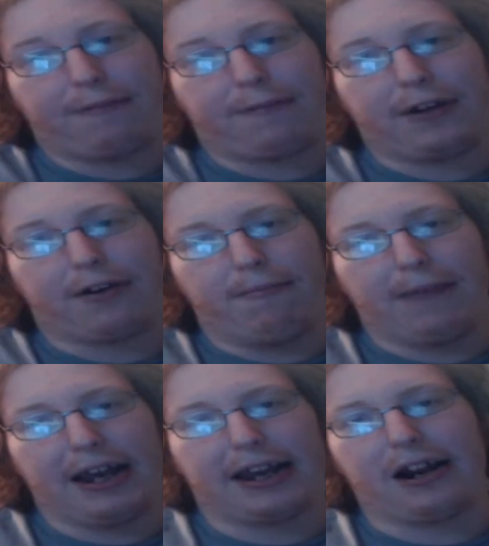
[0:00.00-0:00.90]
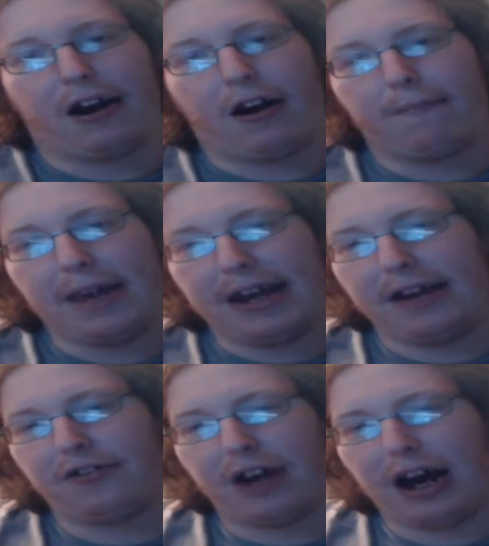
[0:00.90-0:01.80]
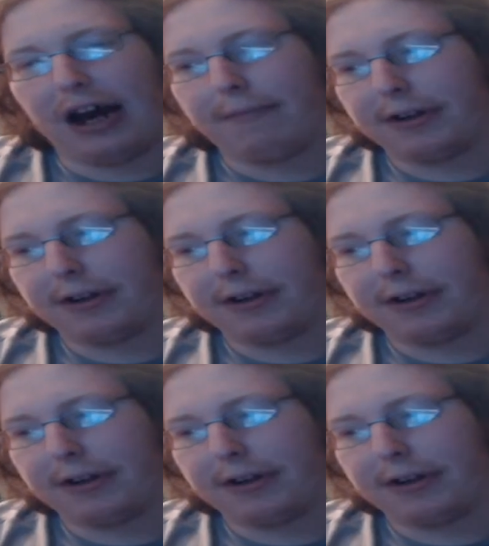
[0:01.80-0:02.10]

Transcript: we could make it our main jobs,